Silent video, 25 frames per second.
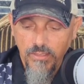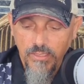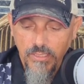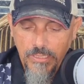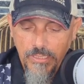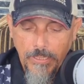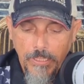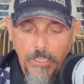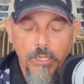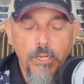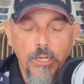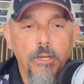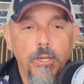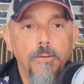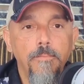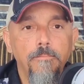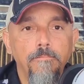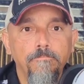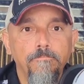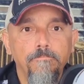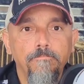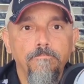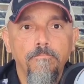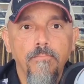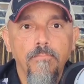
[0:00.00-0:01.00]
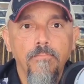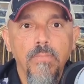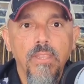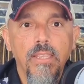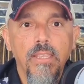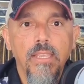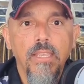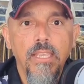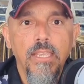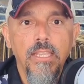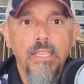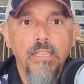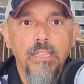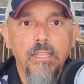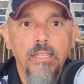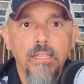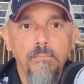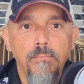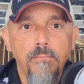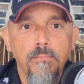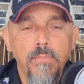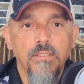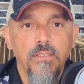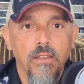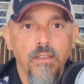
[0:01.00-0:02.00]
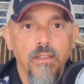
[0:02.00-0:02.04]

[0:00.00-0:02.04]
you know, in the midst of it,